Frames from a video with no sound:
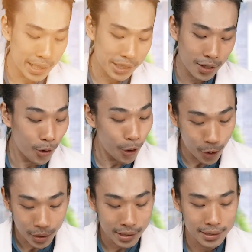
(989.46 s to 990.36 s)
is
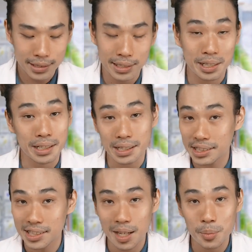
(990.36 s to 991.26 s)
all the
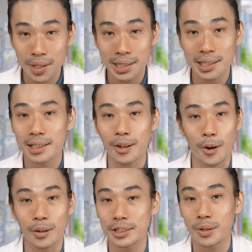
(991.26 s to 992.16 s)
summary,
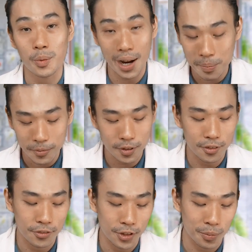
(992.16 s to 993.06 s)
all the wrap
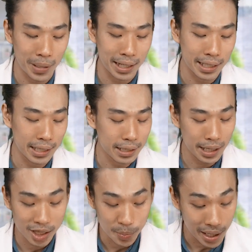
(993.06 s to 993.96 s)
for my
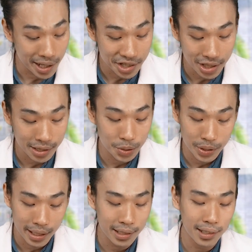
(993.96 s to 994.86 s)
explanation
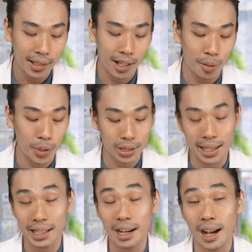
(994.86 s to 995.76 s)
today about
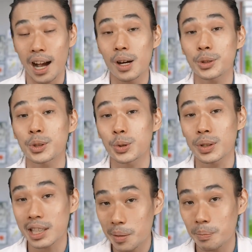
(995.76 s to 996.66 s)
like how to
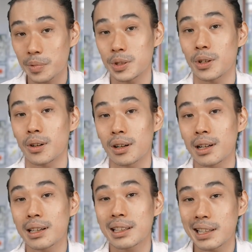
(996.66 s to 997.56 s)
keep your
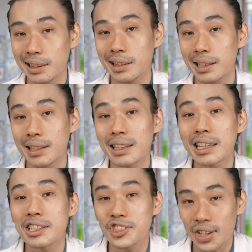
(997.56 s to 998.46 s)
kidney
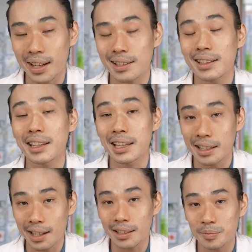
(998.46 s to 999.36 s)
in check, in
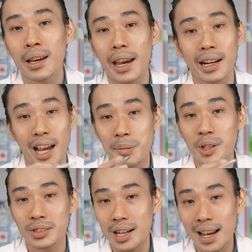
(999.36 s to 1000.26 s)
health. And I'm
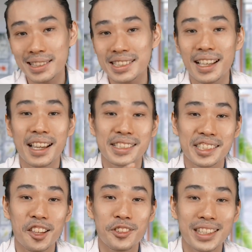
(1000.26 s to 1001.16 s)
Dr. Hans.
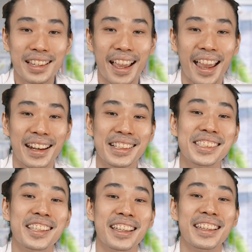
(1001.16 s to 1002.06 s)
Stay fit and
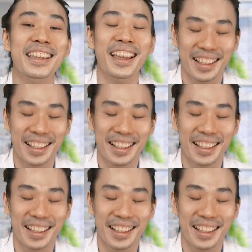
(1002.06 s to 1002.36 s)
stay